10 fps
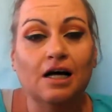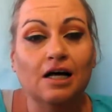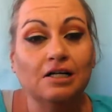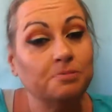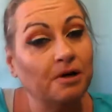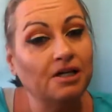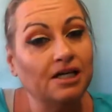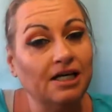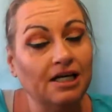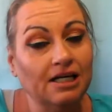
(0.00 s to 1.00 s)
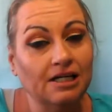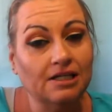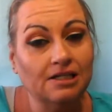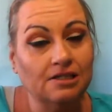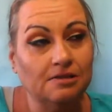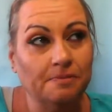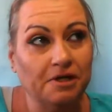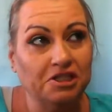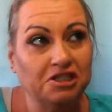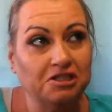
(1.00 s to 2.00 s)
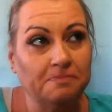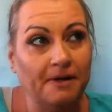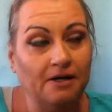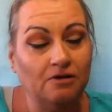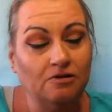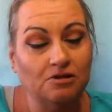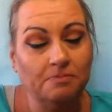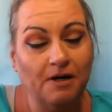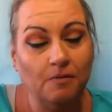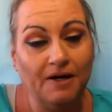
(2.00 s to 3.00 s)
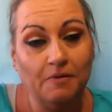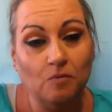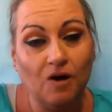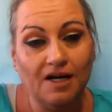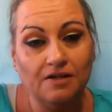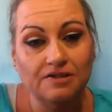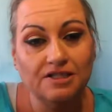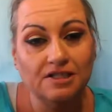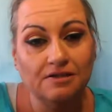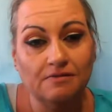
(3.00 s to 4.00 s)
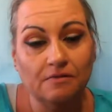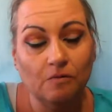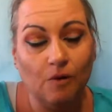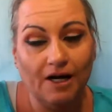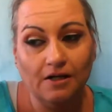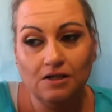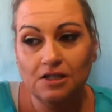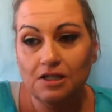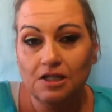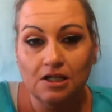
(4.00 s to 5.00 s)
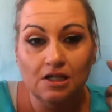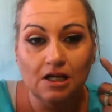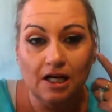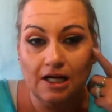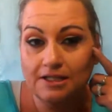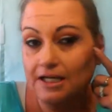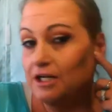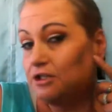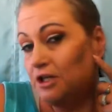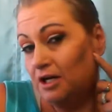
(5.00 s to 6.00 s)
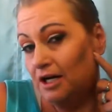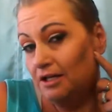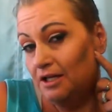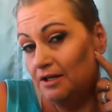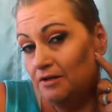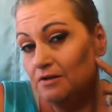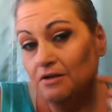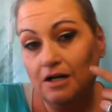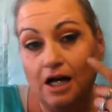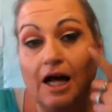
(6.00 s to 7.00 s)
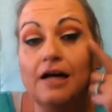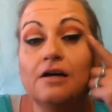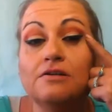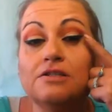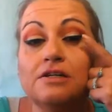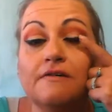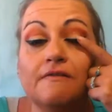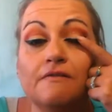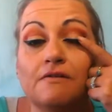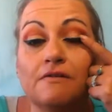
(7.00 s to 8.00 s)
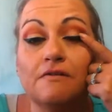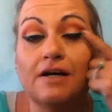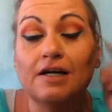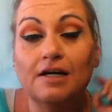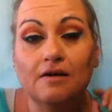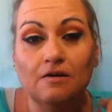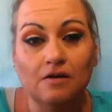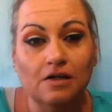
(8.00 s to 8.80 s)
Sparkly is Precious Petals by Wet n Wild. It's actually a highlighter. I use it right here.